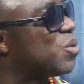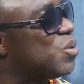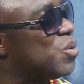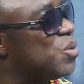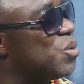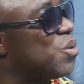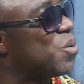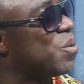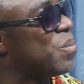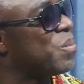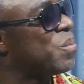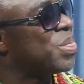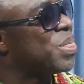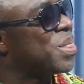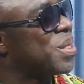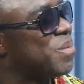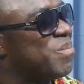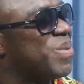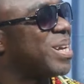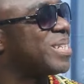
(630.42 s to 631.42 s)
good though.
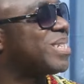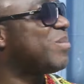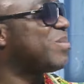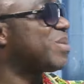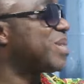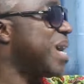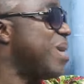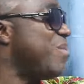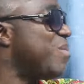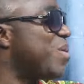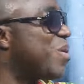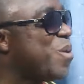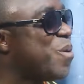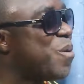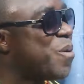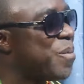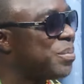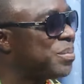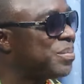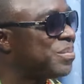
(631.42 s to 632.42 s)
But some time
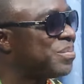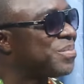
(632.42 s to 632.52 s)
ago,